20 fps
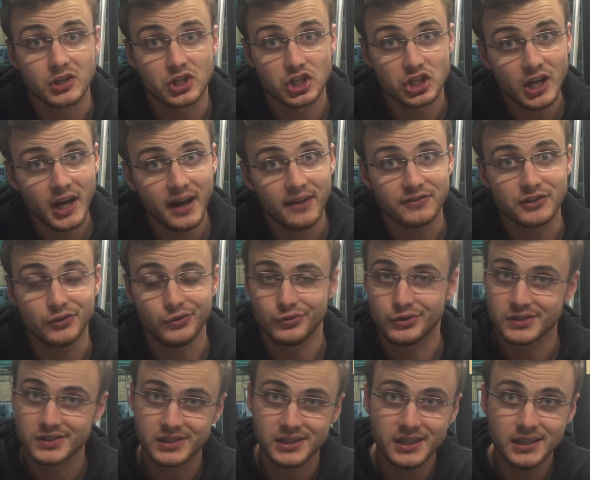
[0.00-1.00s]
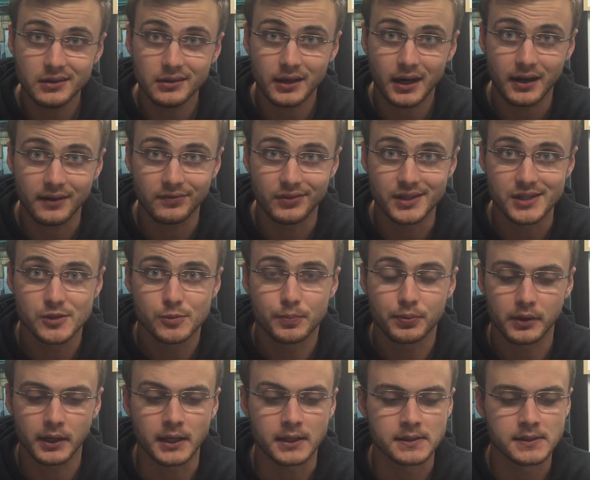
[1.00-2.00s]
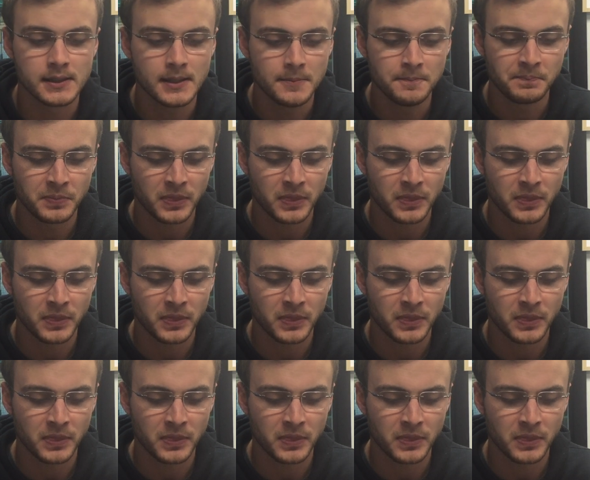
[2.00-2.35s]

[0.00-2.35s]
shaft you see a lot of these breaks.